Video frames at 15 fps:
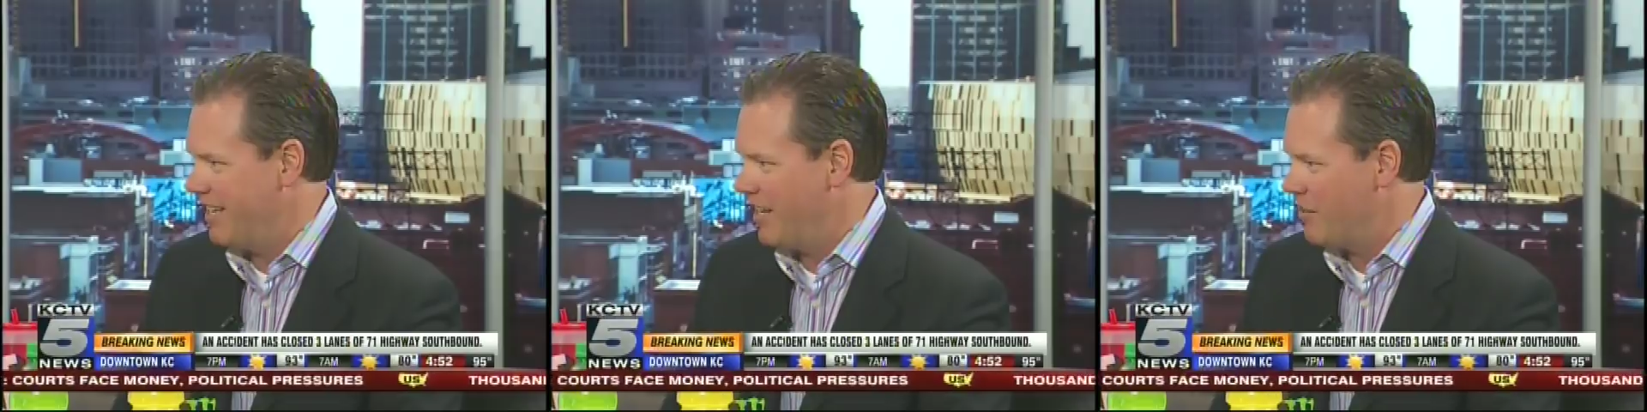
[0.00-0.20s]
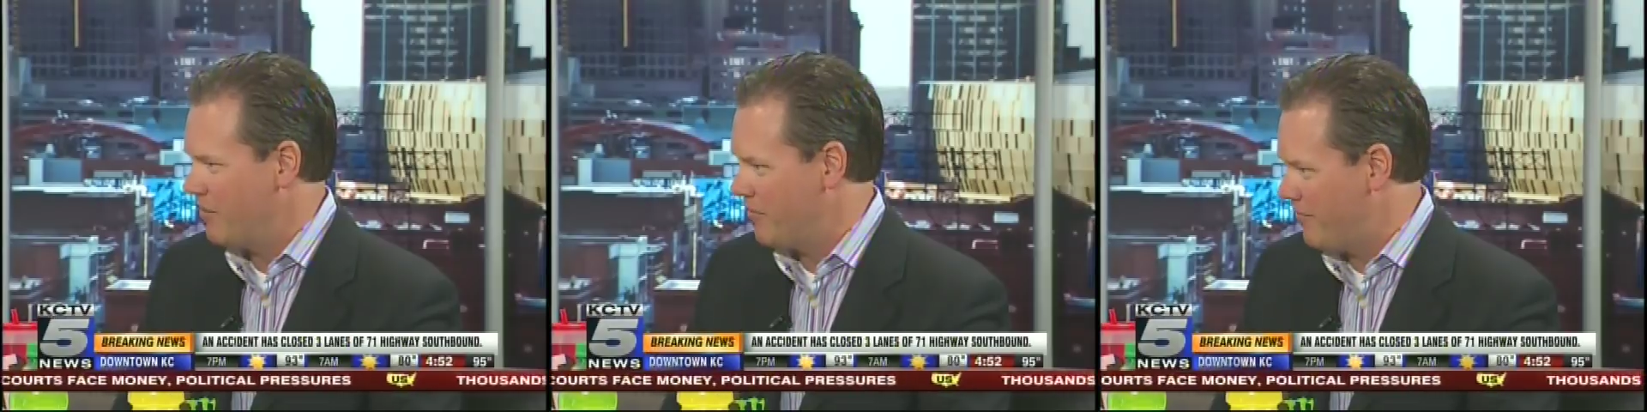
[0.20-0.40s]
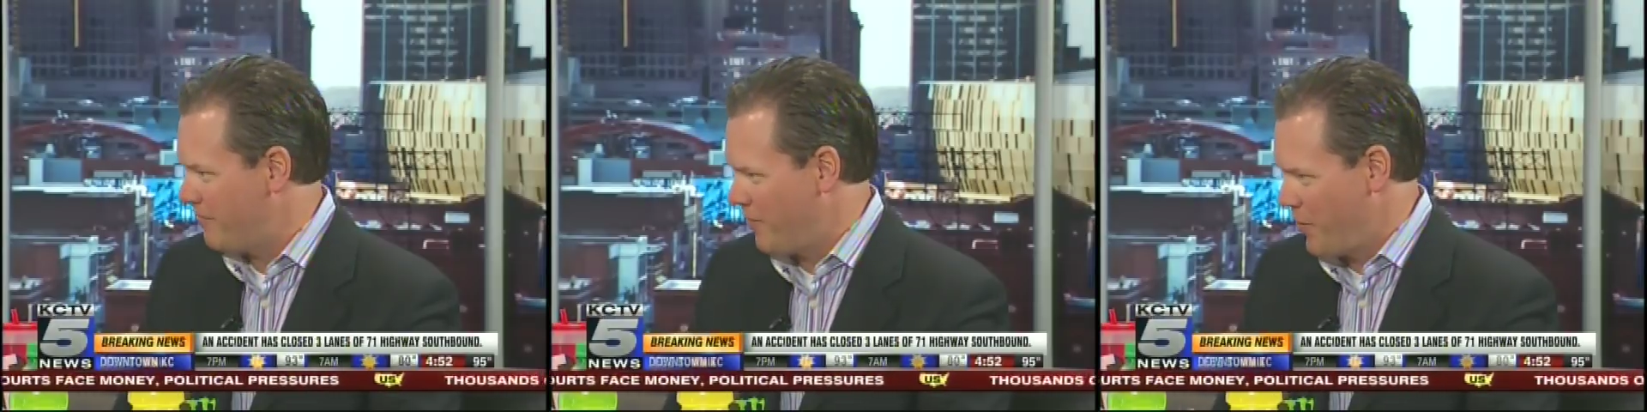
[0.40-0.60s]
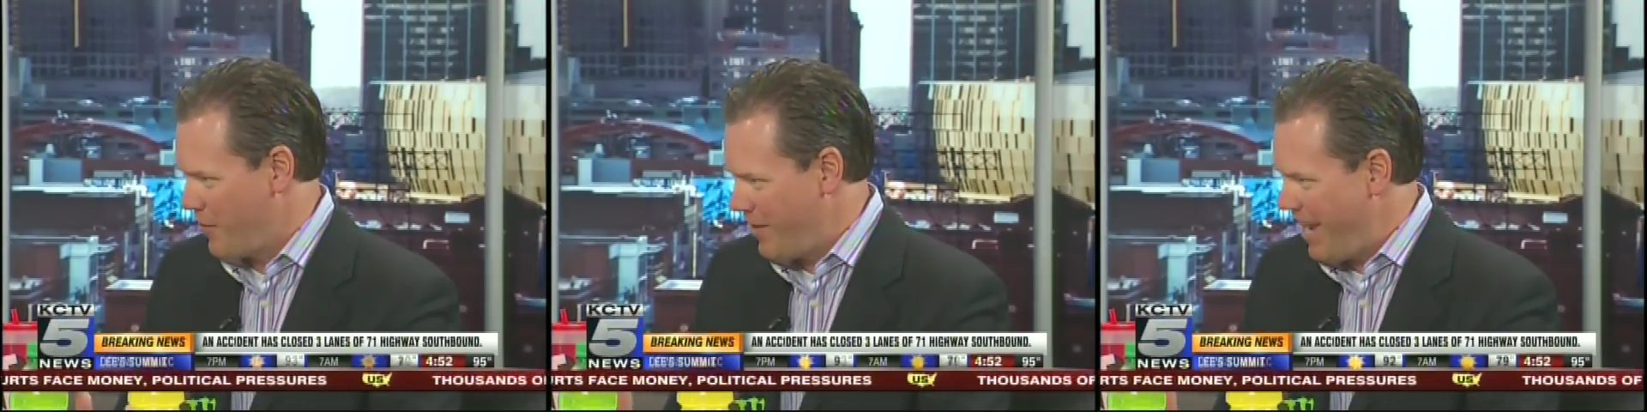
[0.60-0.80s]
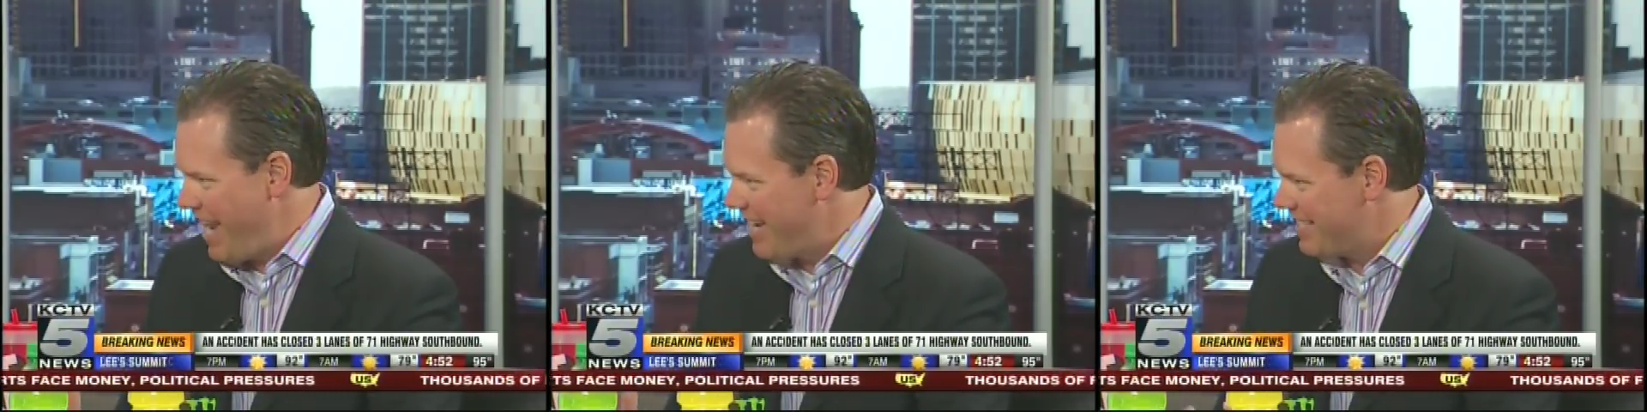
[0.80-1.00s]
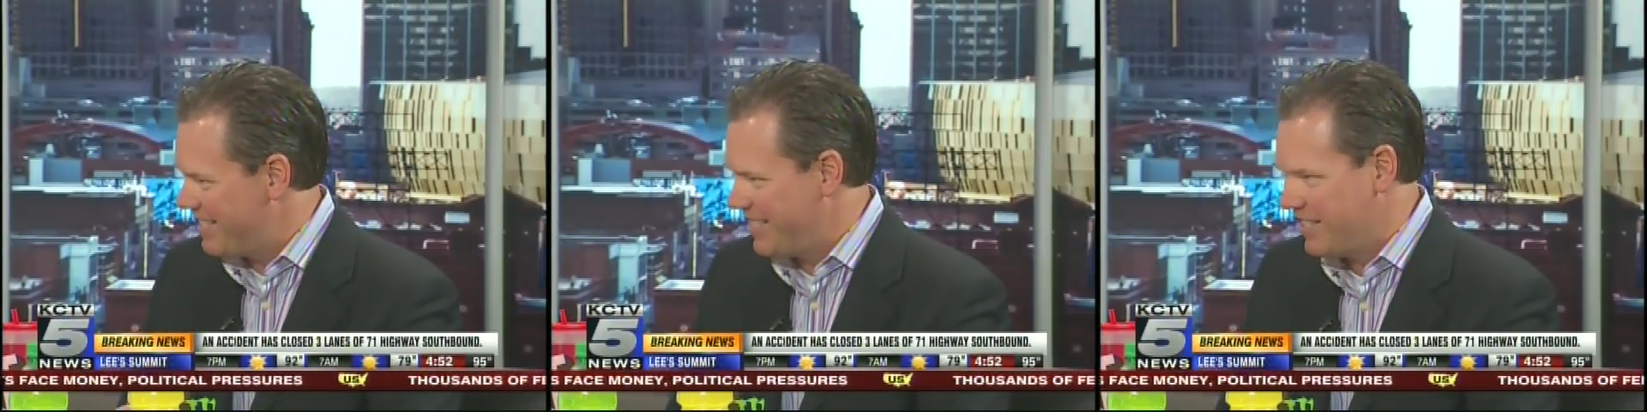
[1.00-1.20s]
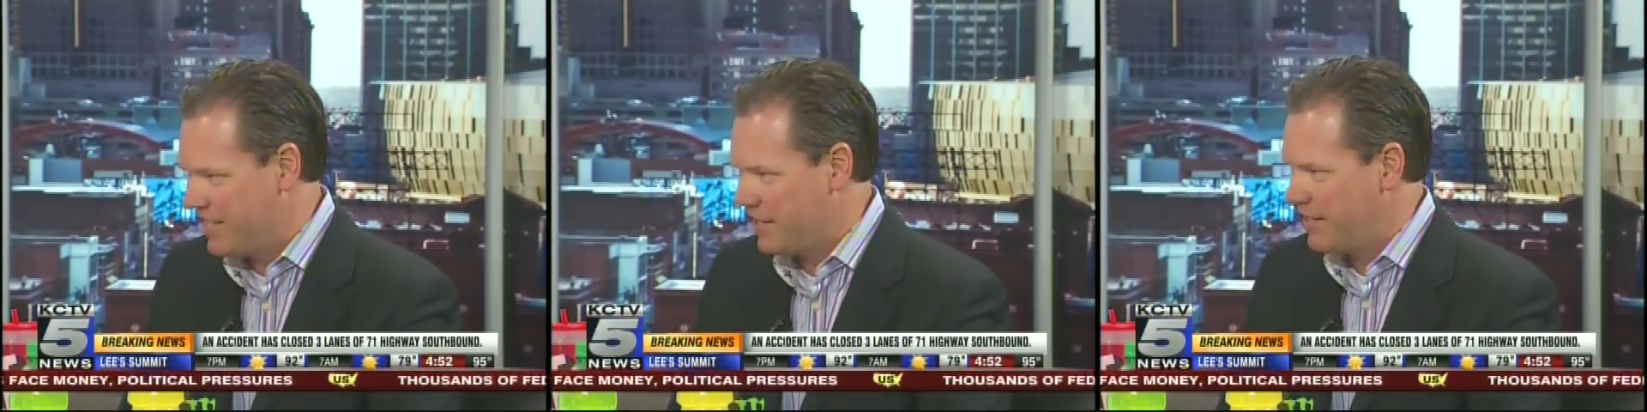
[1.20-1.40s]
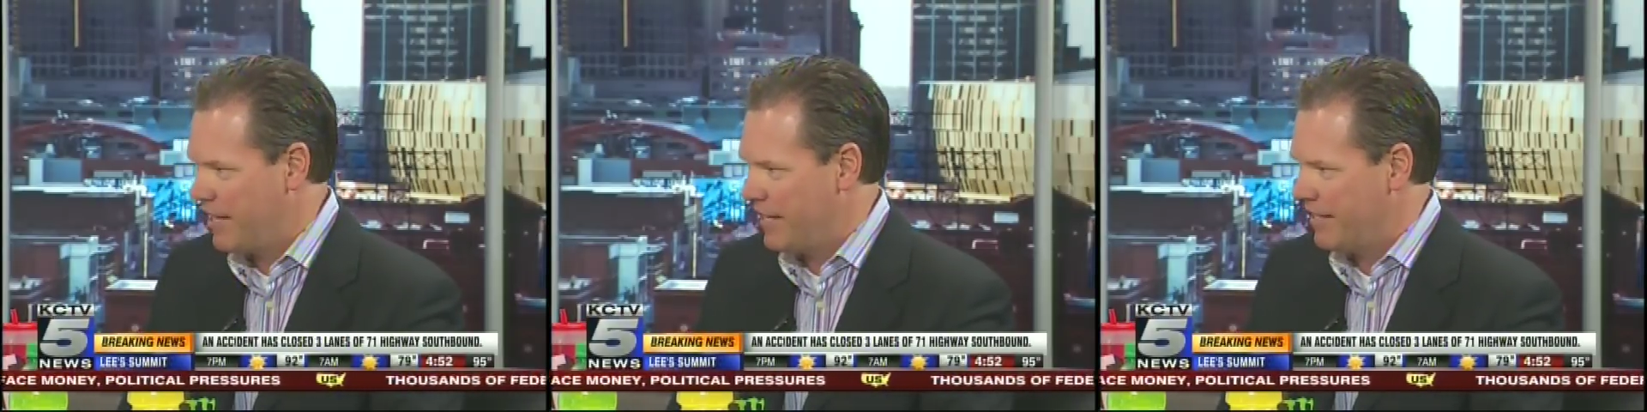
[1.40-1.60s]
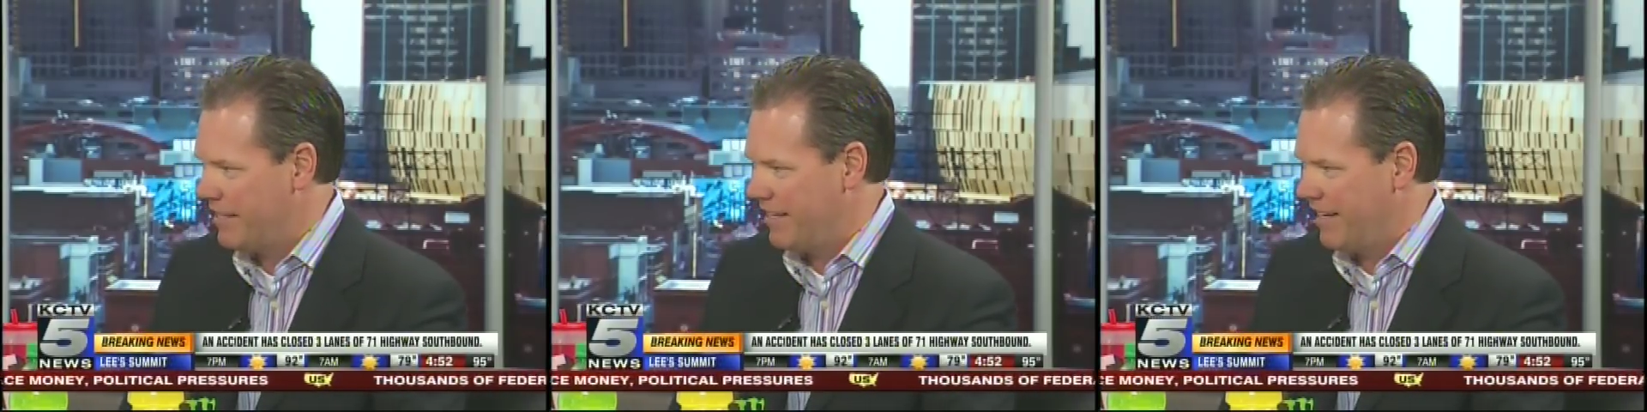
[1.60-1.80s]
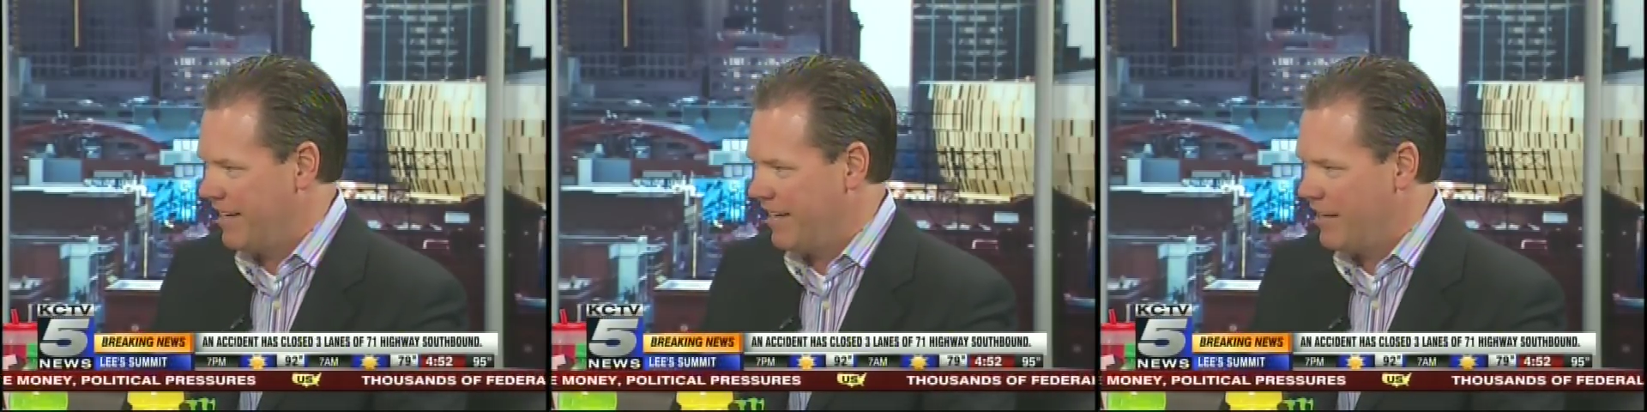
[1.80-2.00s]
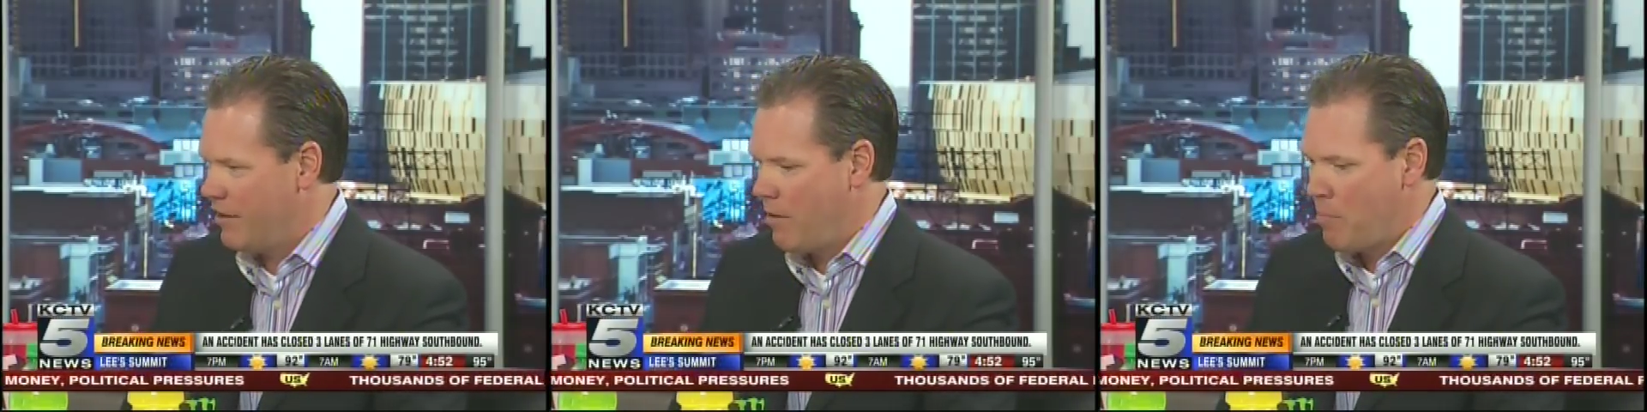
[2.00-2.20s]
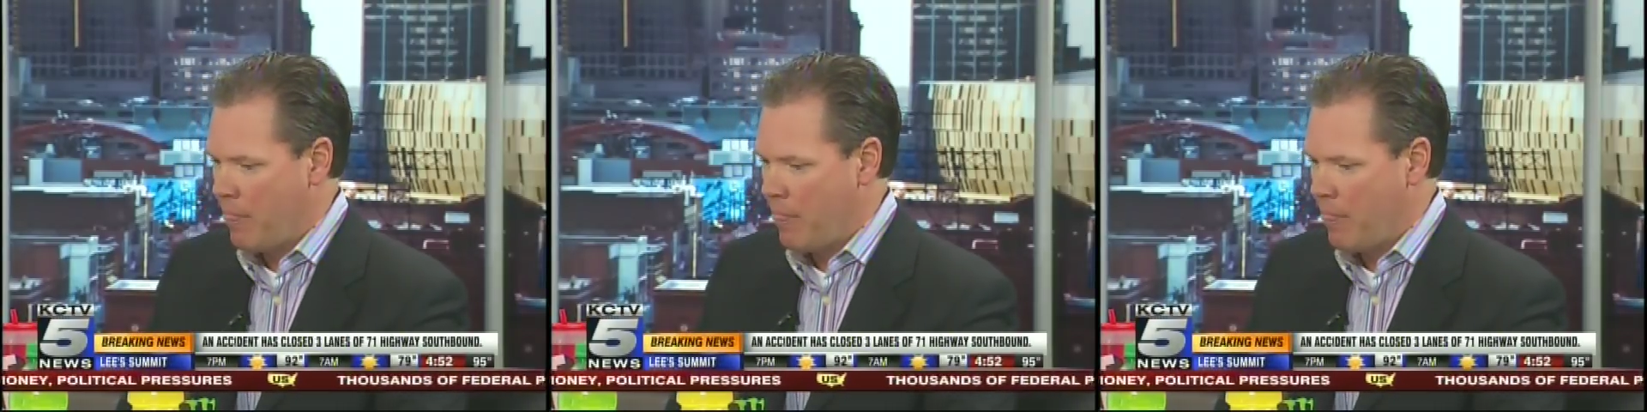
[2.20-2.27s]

other fruit acids that